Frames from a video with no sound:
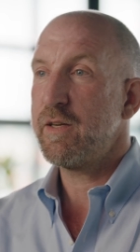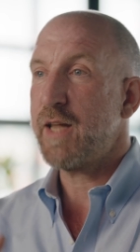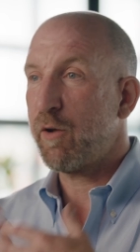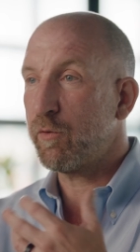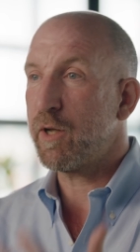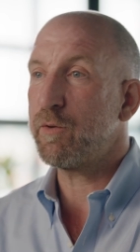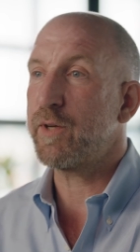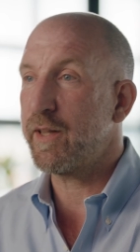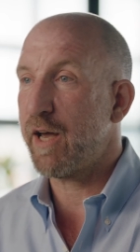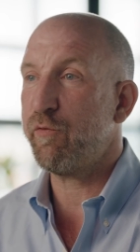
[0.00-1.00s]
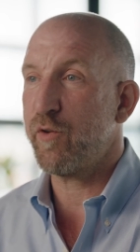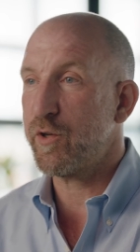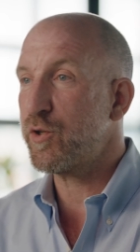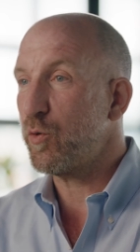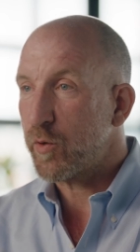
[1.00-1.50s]
downloading that
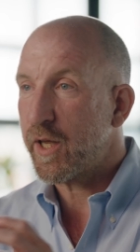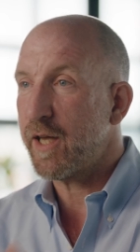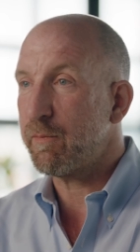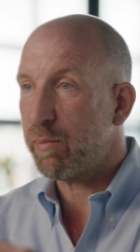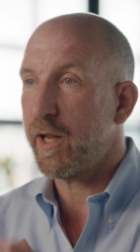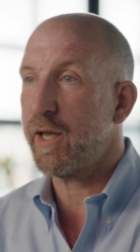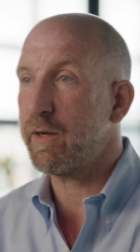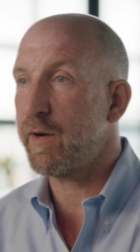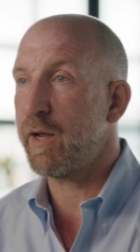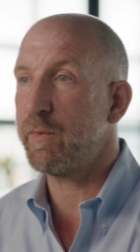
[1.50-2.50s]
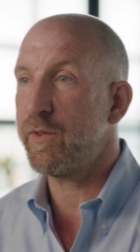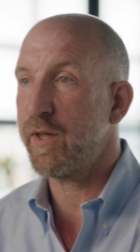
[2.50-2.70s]
first toolkit and playing around with